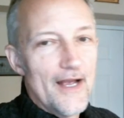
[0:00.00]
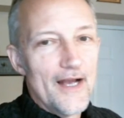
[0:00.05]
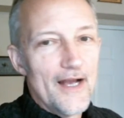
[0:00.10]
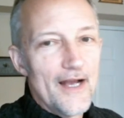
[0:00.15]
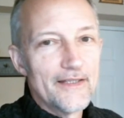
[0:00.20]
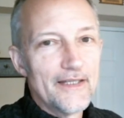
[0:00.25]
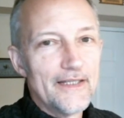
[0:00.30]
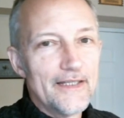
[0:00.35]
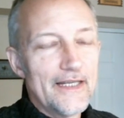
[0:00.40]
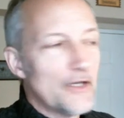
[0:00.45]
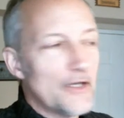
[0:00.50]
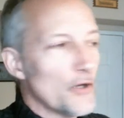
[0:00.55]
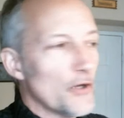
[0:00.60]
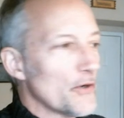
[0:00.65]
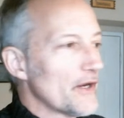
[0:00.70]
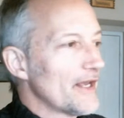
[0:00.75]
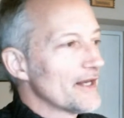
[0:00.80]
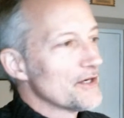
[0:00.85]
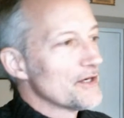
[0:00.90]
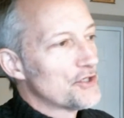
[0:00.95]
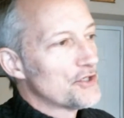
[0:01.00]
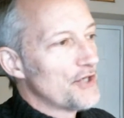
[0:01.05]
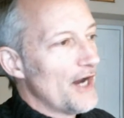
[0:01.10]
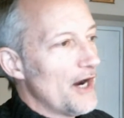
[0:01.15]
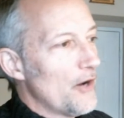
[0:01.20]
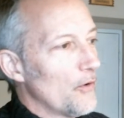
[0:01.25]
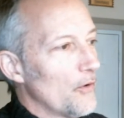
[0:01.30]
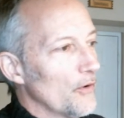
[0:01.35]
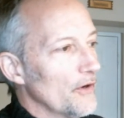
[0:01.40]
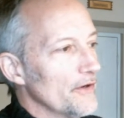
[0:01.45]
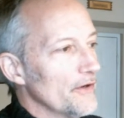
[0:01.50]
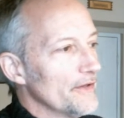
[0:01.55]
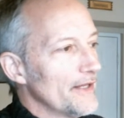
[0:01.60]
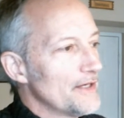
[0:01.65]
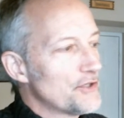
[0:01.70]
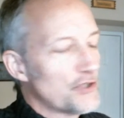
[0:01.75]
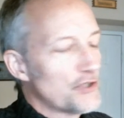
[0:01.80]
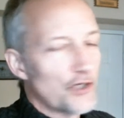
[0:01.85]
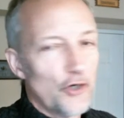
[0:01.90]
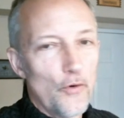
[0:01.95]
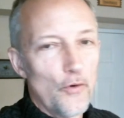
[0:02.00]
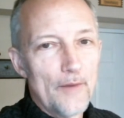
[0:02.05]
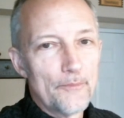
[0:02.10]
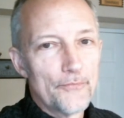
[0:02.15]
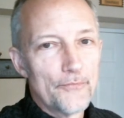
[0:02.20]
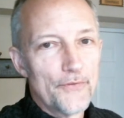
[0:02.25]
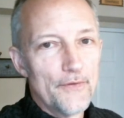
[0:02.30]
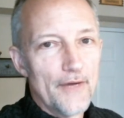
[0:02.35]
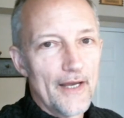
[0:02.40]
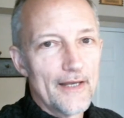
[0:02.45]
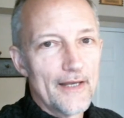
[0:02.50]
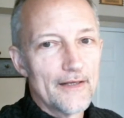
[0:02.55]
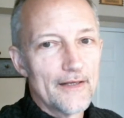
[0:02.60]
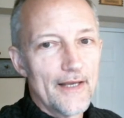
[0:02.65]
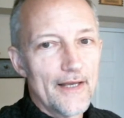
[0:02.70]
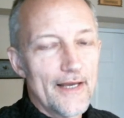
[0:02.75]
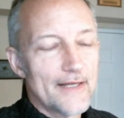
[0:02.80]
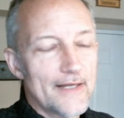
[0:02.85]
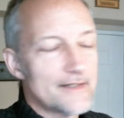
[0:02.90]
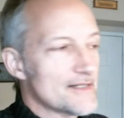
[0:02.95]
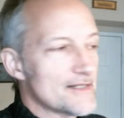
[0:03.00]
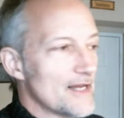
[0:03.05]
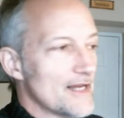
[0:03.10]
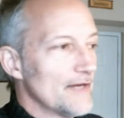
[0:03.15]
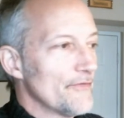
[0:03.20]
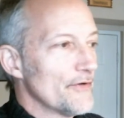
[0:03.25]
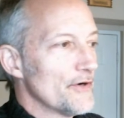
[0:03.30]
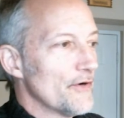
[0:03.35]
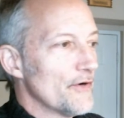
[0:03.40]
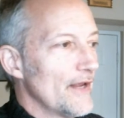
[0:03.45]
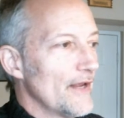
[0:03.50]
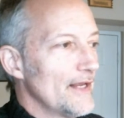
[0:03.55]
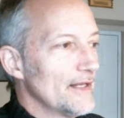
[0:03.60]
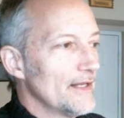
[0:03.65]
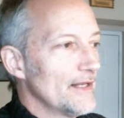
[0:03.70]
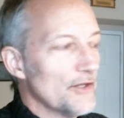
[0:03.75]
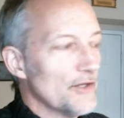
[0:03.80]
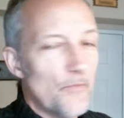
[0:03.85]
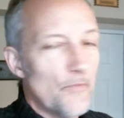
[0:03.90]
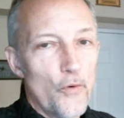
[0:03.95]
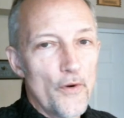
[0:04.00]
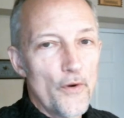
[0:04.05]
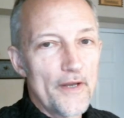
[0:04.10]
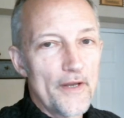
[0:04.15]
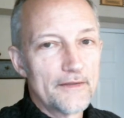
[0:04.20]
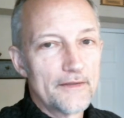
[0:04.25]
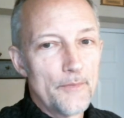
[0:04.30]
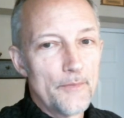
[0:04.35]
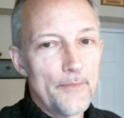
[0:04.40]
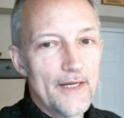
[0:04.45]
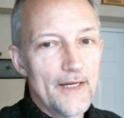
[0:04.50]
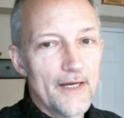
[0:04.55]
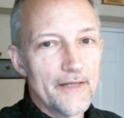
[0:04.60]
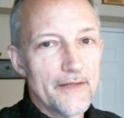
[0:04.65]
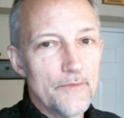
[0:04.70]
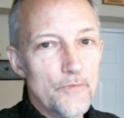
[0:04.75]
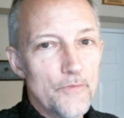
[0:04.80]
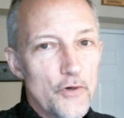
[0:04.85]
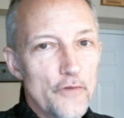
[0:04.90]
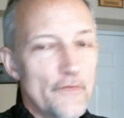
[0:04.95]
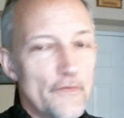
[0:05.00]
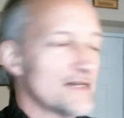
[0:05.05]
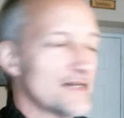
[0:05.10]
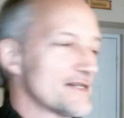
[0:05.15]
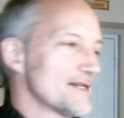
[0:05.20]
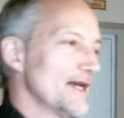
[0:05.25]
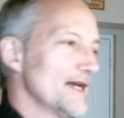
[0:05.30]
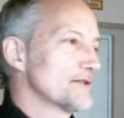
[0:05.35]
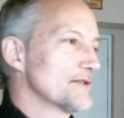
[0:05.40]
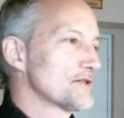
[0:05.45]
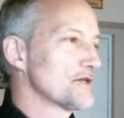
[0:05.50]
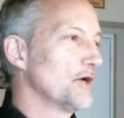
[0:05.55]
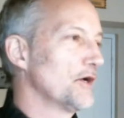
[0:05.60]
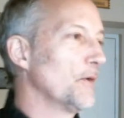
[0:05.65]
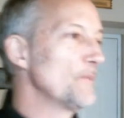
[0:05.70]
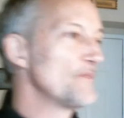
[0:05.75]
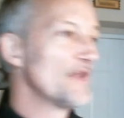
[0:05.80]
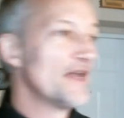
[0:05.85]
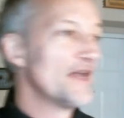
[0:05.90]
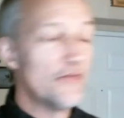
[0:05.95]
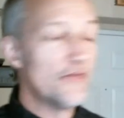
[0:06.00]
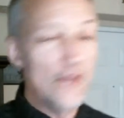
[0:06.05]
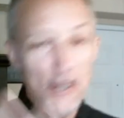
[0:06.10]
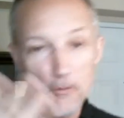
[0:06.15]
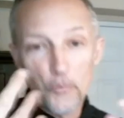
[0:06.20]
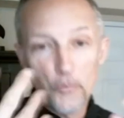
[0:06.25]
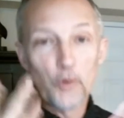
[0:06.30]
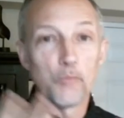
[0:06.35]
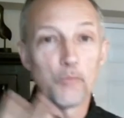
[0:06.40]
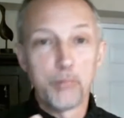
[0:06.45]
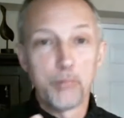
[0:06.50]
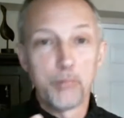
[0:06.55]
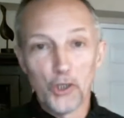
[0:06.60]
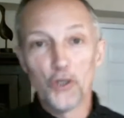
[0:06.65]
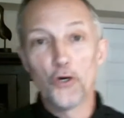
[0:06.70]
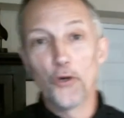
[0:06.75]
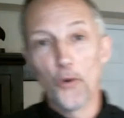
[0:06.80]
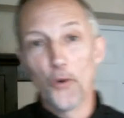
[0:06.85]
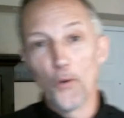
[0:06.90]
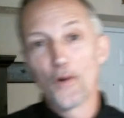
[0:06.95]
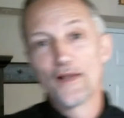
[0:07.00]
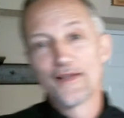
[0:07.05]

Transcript: And then they go to get a shower and they'd show up uh, at seven or eight in the morning to be on the movie set. So they were blue.